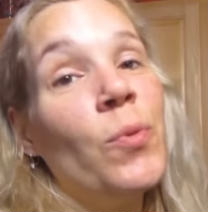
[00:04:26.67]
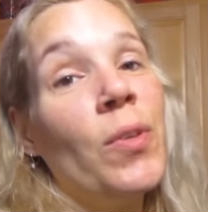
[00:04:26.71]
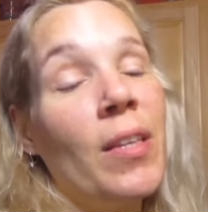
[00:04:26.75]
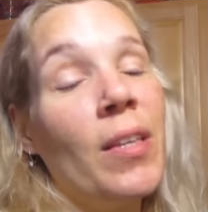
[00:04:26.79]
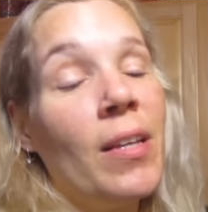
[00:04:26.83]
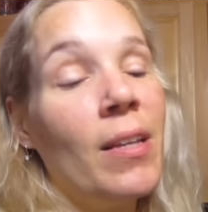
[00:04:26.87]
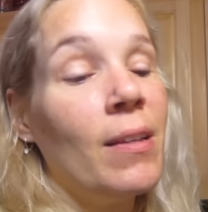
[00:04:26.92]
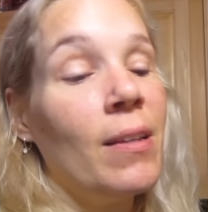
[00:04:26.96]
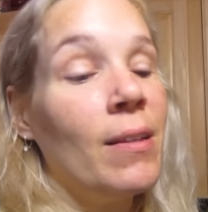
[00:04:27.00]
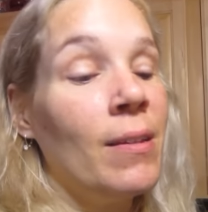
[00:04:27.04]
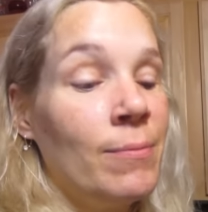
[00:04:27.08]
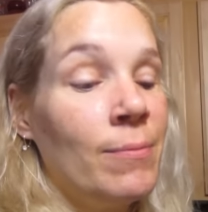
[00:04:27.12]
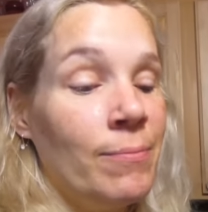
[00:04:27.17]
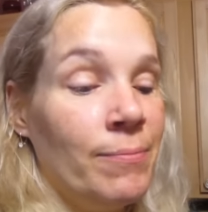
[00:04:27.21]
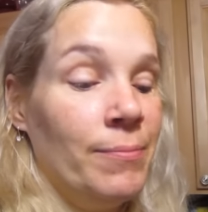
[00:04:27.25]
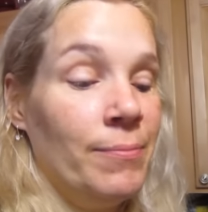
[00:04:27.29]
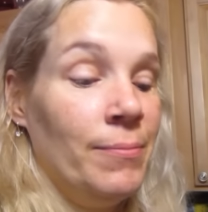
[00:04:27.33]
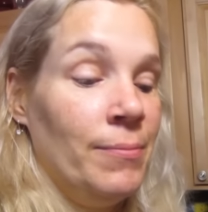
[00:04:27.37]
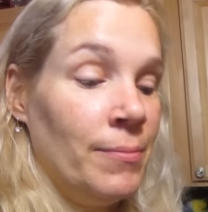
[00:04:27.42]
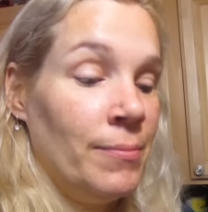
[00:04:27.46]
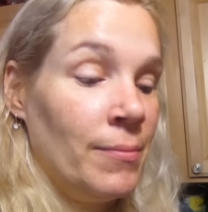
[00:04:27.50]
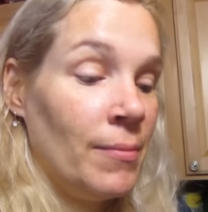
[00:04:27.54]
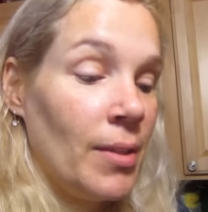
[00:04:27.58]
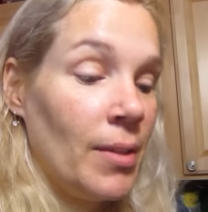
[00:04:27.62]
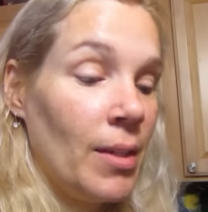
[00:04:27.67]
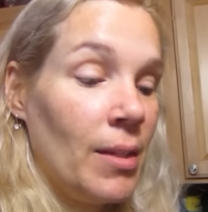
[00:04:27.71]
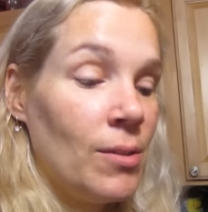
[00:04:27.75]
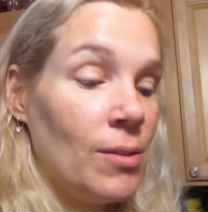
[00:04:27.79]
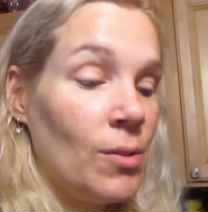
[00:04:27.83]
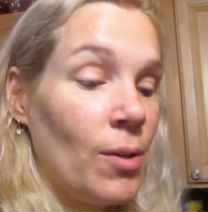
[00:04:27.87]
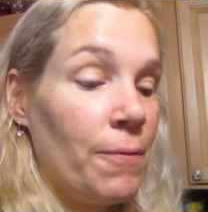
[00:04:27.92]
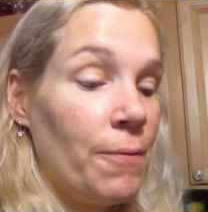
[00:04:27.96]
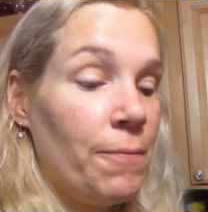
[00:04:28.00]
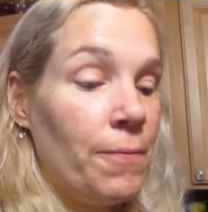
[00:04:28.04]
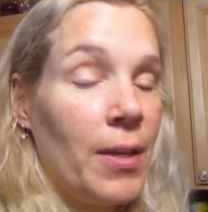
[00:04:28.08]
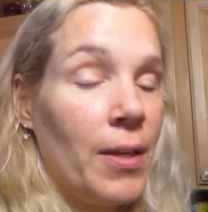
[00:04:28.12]
really good.
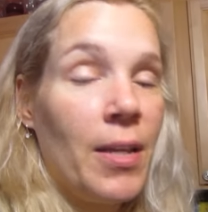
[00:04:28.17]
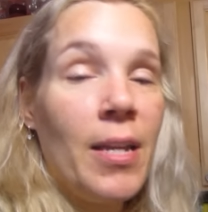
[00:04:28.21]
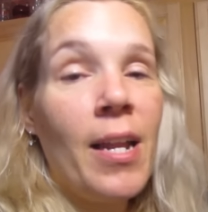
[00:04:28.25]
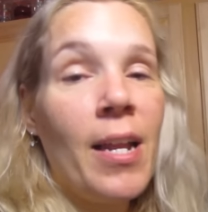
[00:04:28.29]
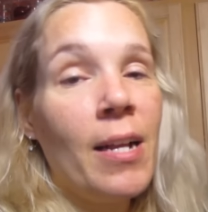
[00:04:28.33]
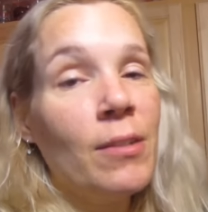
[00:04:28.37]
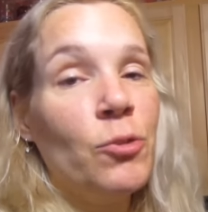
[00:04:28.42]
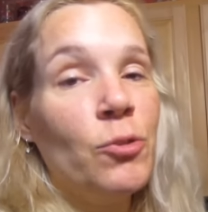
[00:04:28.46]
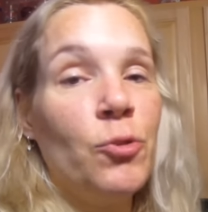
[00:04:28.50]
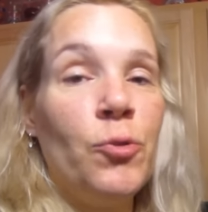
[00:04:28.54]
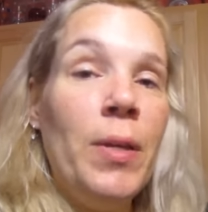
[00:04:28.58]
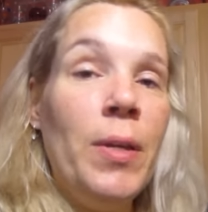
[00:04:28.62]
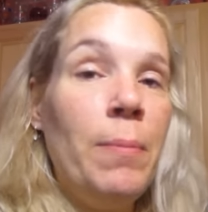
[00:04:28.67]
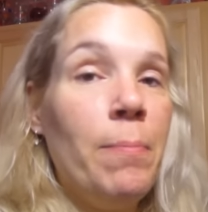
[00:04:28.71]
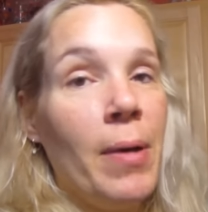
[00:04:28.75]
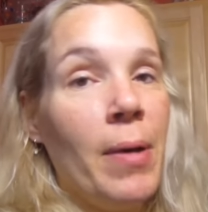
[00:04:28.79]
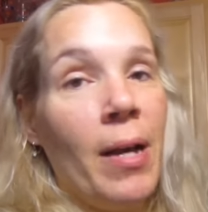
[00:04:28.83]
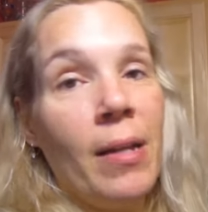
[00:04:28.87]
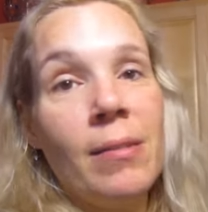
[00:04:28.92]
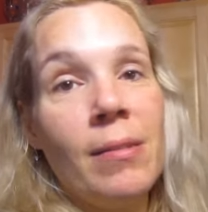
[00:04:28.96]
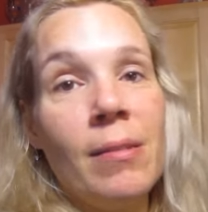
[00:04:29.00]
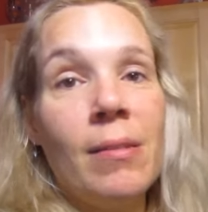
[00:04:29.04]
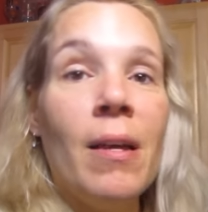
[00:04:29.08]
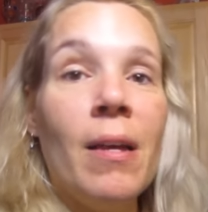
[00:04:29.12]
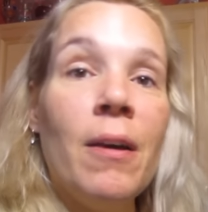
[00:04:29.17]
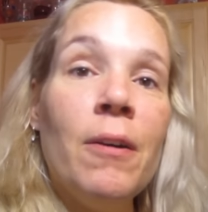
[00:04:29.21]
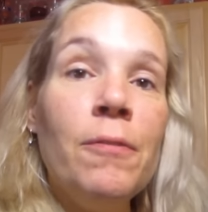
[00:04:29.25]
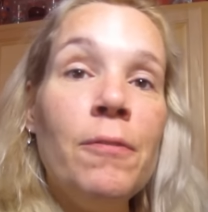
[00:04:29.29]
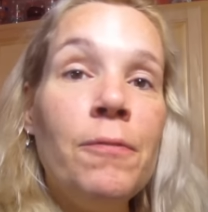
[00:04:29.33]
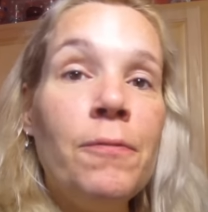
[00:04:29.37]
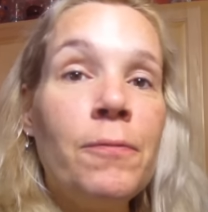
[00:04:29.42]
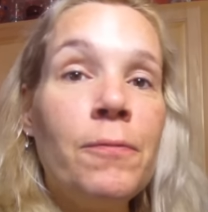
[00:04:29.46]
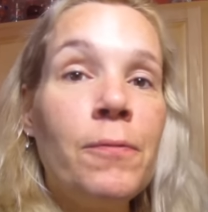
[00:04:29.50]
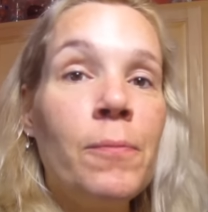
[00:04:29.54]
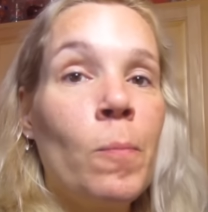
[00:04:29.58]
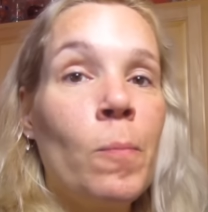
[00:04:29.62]
So I figured I'd treat
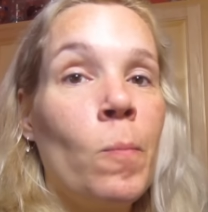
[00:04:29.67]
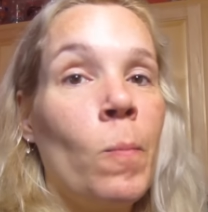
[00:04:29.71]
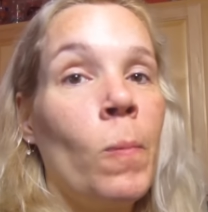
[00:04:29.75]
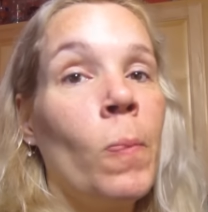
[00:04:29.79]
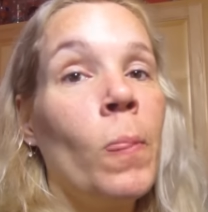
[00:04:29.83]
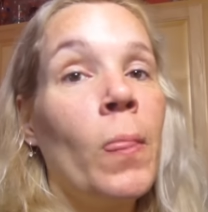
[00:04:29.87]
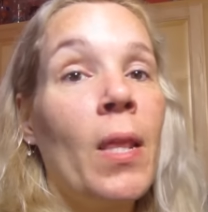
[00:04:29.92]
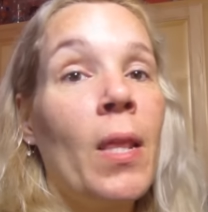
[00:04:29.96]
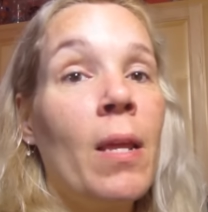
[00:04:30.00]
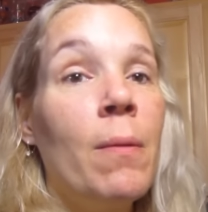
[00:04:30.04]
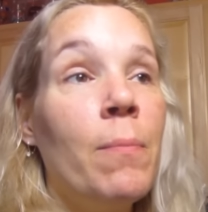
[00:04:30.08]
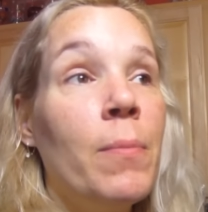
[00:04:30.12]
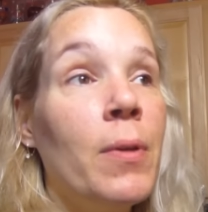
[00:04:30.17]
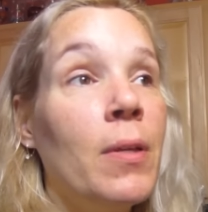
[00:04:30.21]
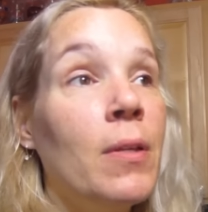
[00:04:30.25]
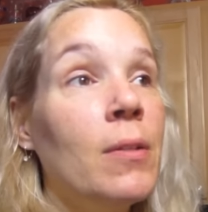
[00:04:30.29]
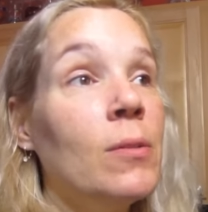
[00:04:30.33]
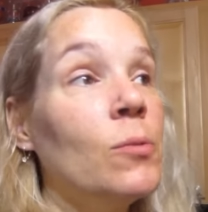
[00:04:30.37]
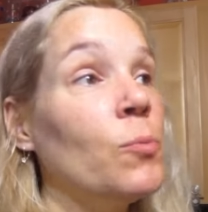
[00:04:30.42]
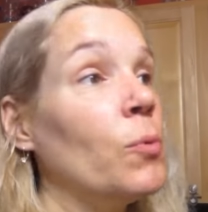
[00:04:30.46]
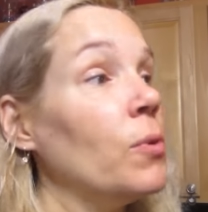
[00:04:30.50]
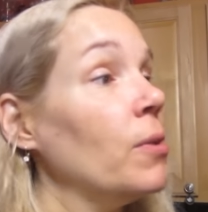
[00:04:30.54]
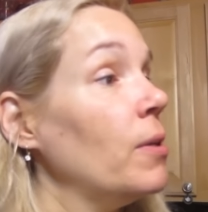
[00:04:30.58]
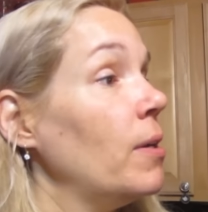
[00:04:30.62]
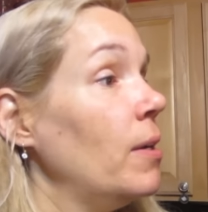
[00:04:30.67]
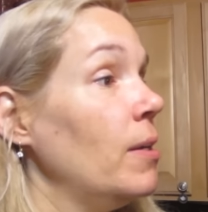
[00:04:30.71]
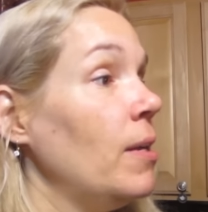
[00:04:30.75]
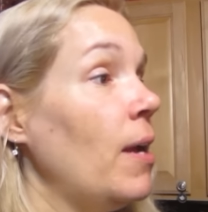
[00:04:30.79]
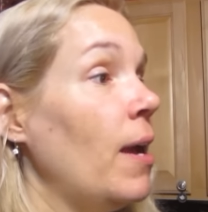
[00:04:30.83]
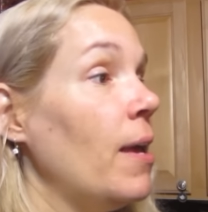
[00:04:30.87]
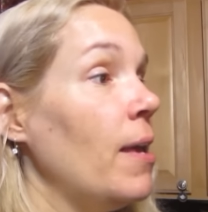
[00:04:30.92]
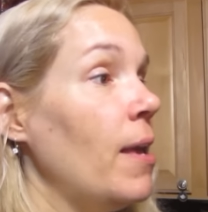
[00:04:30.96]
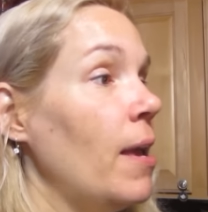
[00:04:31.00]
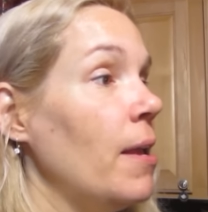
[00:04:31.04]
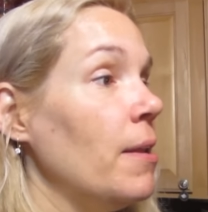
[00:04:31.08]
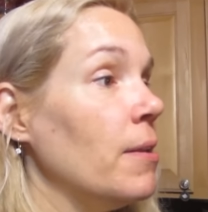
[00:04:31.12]
myself because we're on
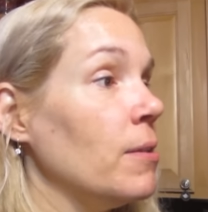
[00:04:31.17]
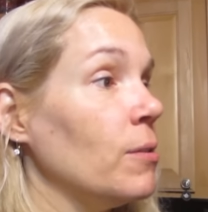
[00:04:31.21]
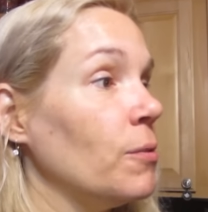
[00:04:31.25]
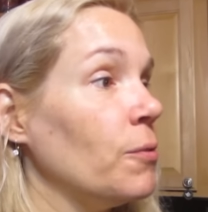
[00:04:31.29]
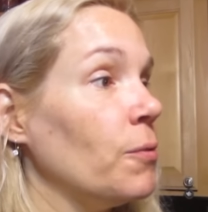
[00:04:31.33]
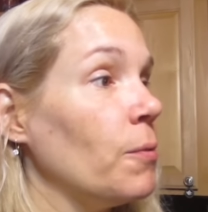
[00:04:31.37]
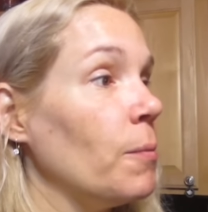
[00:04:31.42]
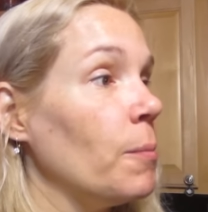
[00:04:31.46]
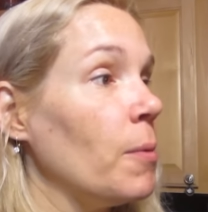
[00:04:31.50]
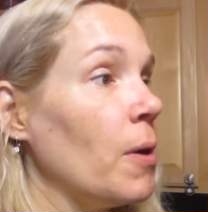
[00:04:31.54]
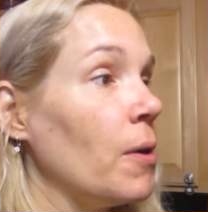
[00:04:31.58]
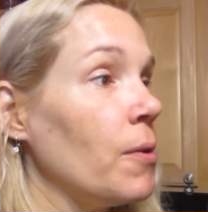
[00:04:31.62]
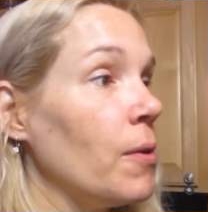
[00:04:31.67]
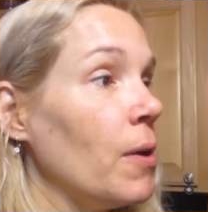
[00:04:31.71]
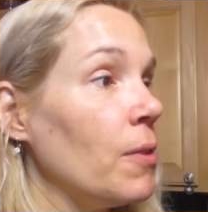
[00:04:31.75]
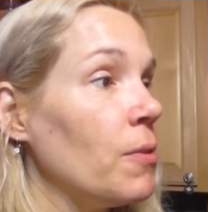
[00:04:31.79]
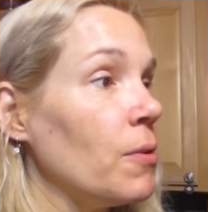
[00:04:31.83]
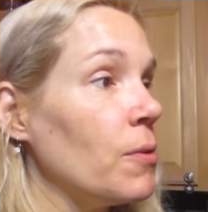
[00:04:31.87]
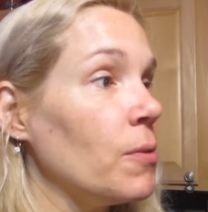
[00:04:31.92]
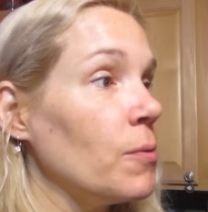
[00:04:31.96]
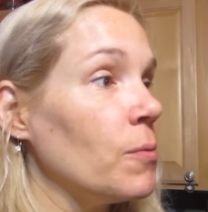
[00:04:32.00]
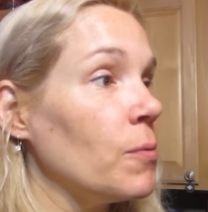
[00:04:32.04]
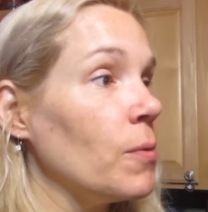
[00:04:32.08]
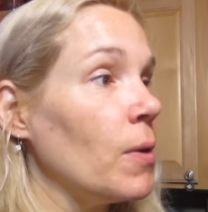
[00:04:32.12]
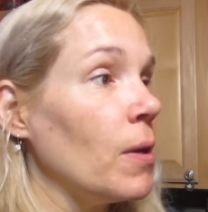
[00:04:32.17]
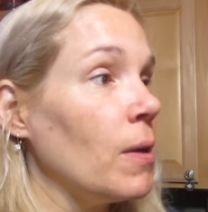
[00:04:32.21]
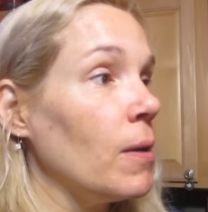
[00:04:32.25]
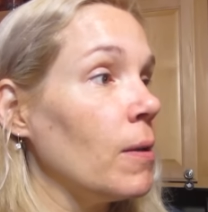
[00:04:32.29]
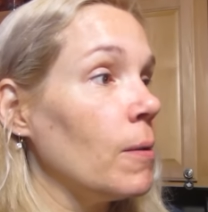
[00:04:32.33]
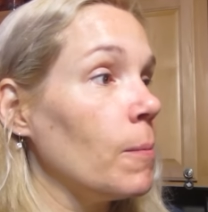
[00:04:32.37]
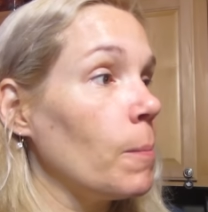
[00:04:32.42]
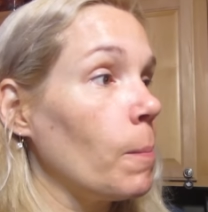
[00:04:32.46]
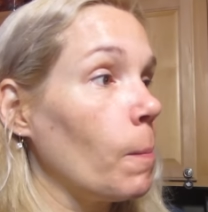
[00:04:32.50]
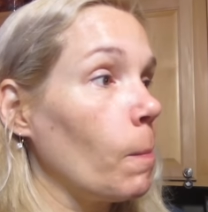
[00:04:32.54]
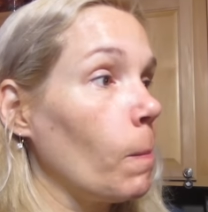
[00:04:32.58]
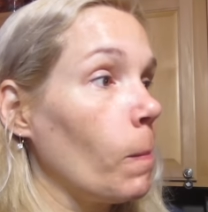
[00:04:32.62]
hiatus from our other
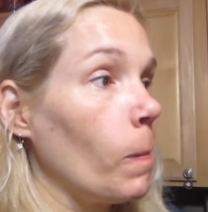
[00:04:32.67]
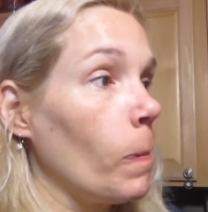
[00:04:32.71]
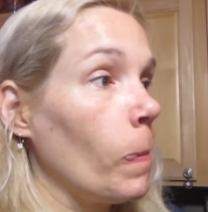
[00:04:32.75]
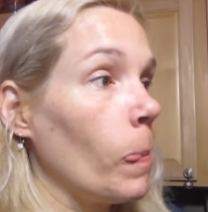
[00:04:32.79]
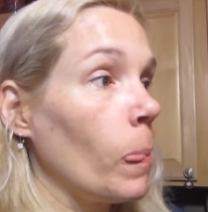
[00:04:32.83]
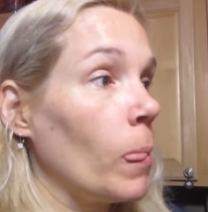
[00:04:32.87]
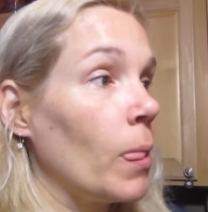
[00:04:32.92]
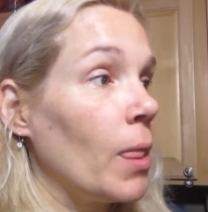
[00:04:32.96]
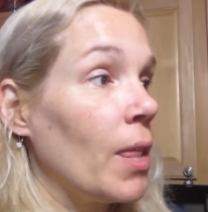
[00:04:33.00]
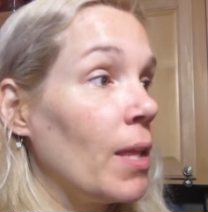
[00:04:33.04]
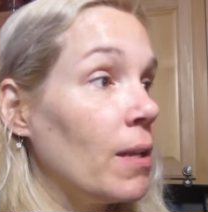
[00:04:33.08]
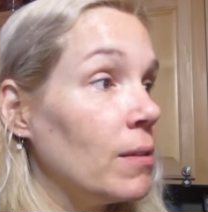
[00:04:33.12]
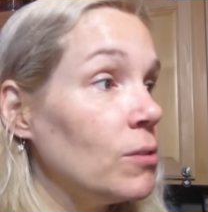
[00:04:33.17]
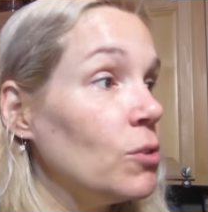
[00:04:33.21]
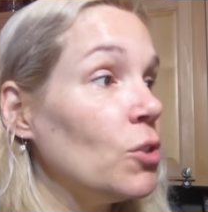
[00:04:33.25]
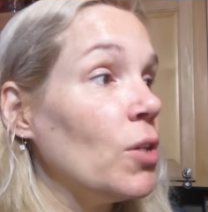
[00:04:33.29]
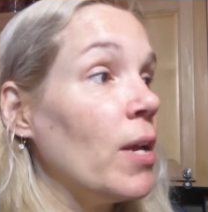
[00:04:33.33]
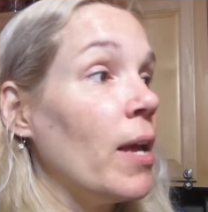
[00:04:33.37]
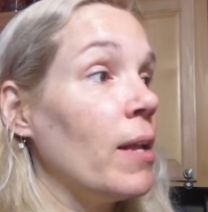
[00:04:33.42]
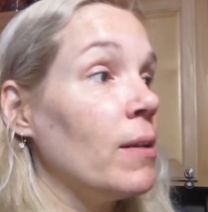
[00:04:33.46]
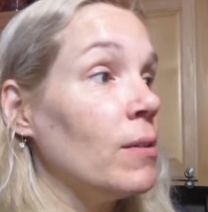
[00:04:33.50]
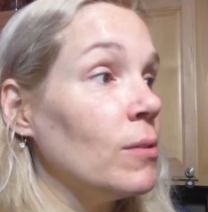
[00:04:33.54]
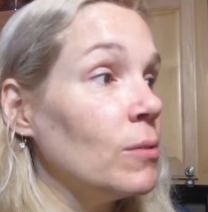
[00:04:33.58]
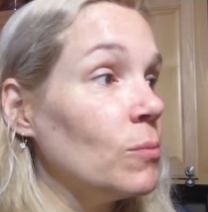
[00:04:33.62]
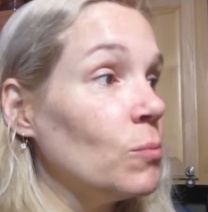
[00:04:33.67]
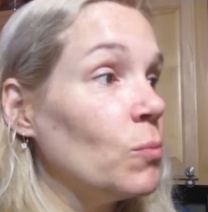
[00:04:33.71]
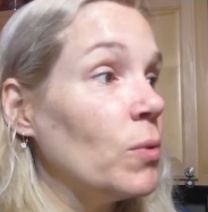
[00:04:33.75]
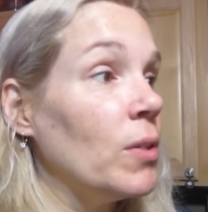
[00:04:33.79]
uh, channel.